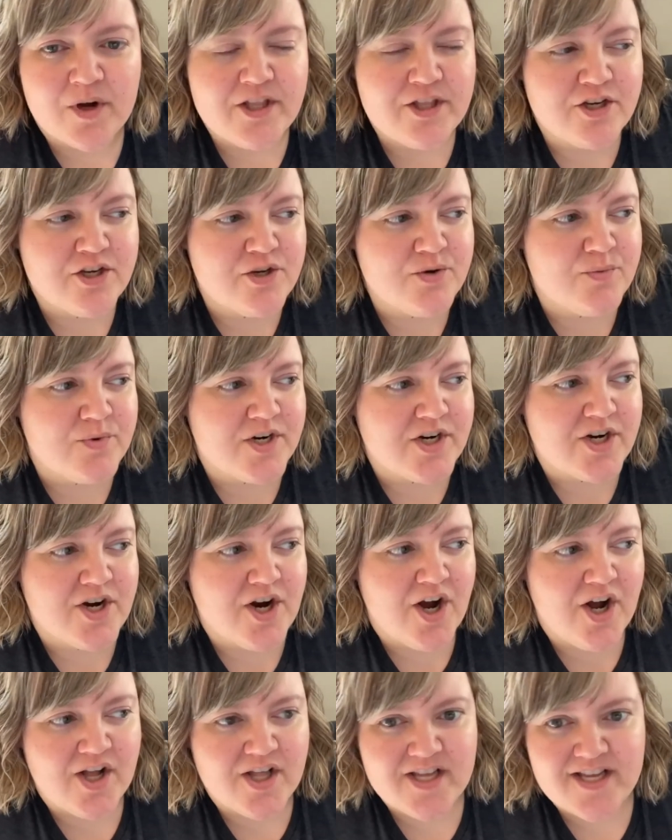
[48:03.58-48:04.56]
whether you want to
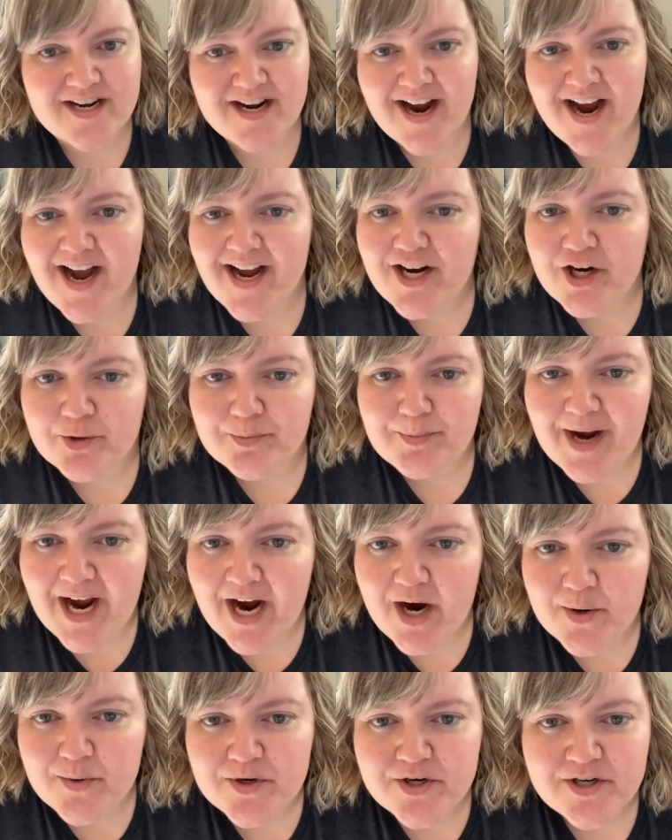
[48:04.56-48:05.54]
call it a higher
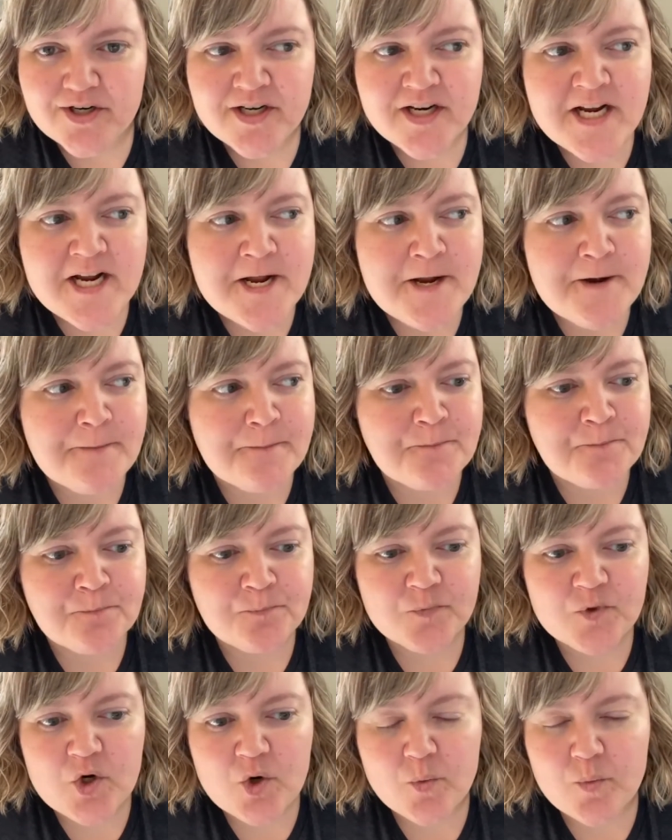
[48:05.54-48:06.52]
power,
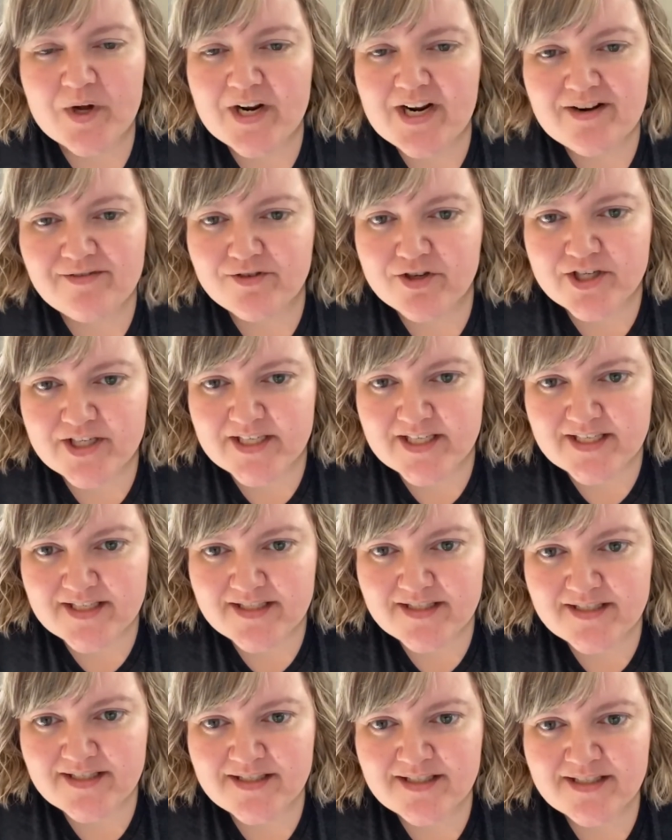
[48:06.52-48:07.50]
whatever it
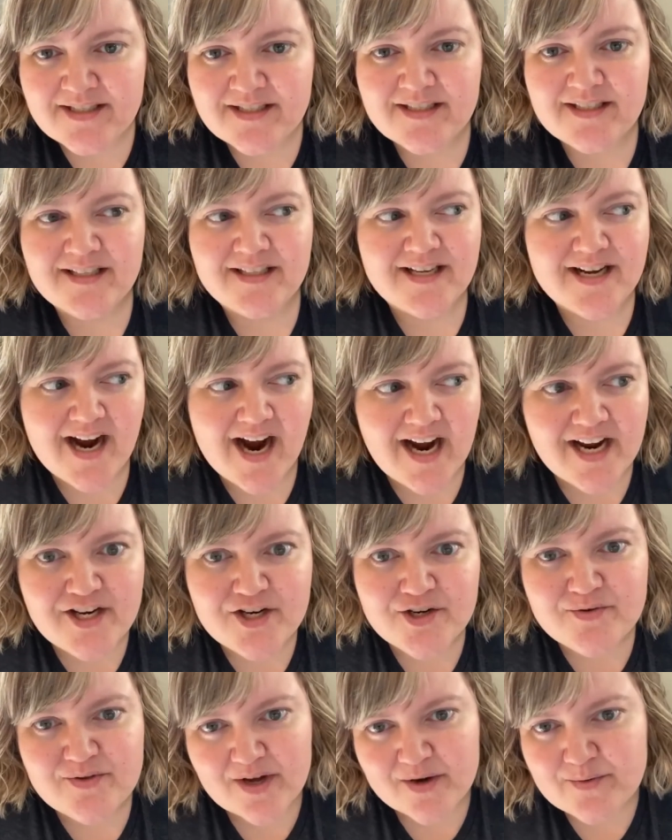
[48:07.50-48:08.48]
is, I
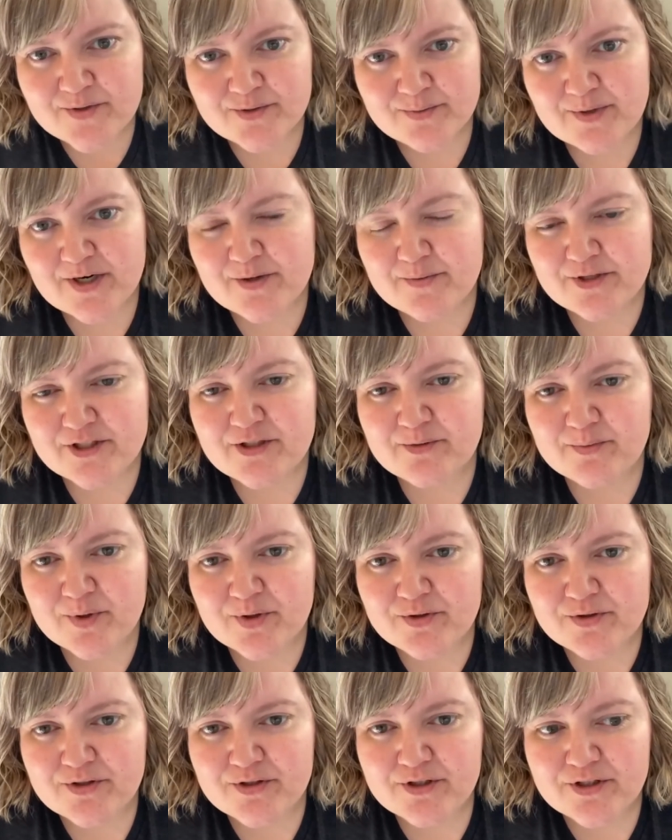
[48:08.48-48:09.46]
knew that was what I was
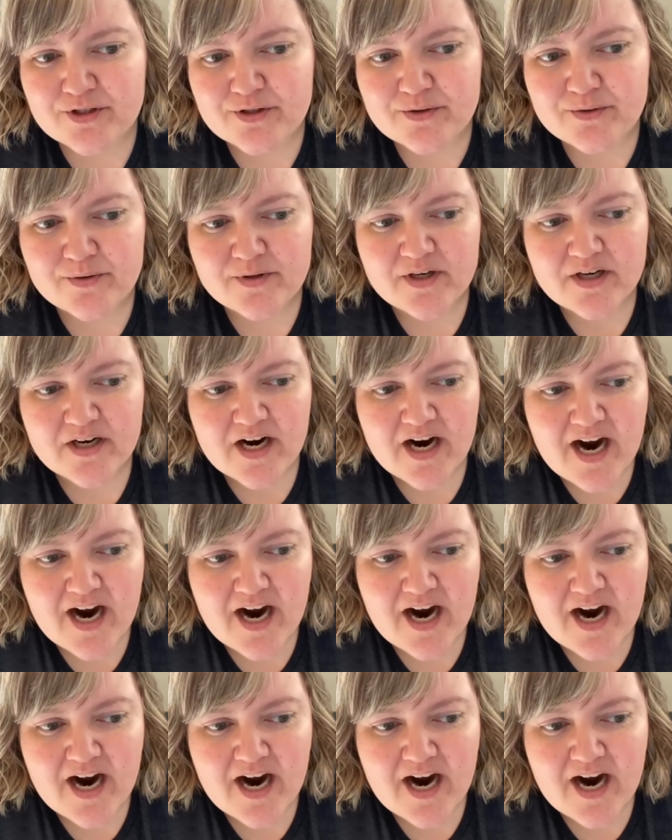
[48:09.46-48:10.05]
supposed to do.